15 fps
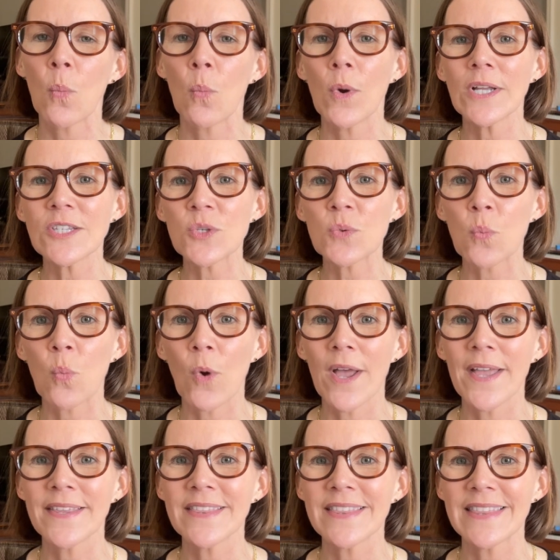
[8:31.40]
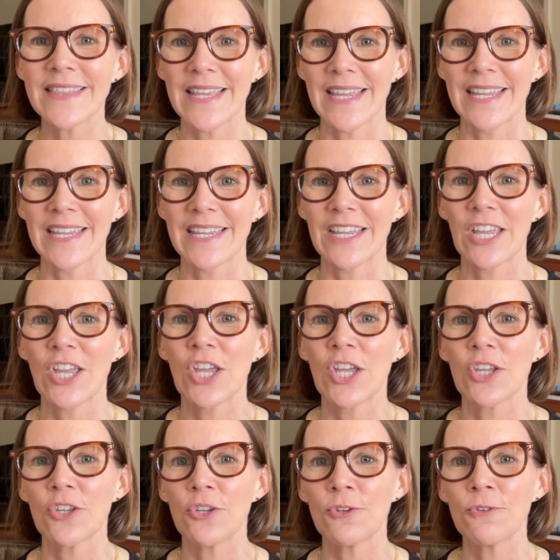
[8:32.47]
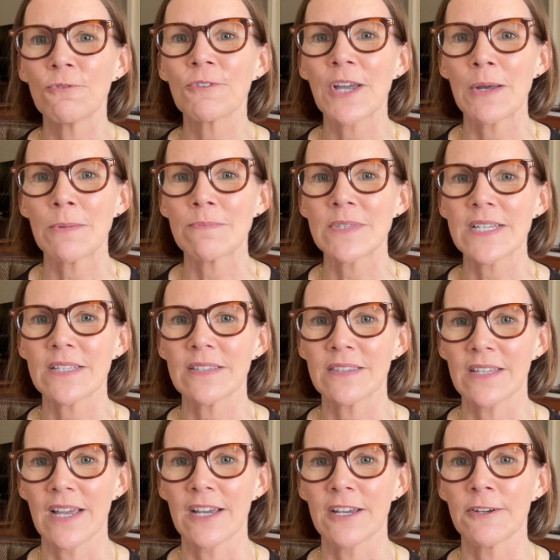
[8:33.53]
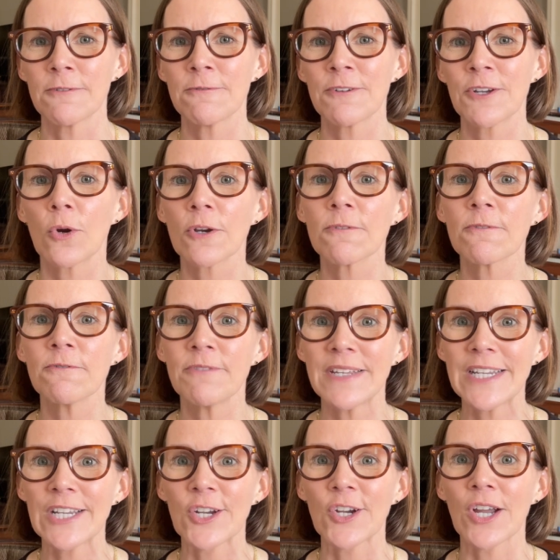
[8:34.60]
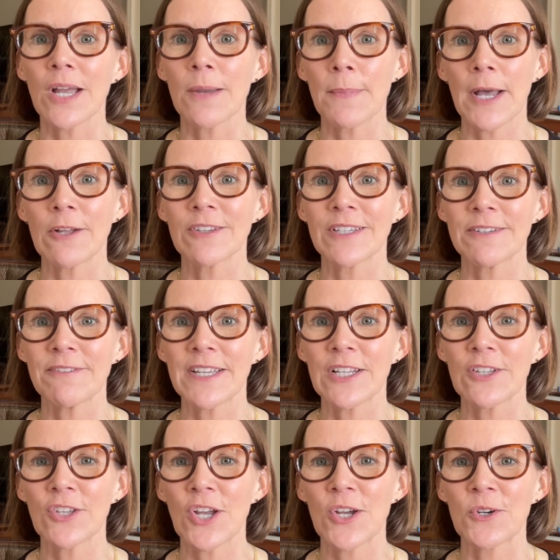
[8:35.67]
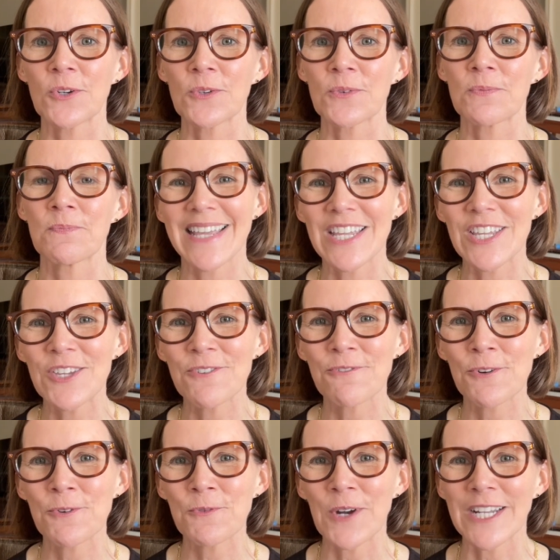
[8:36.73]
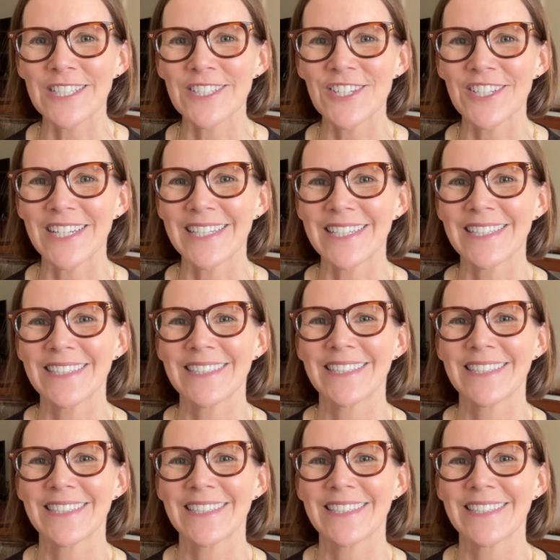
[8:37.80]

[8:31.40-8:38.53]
what's one thing you've come to love or fear about living alone. Thank you for watching.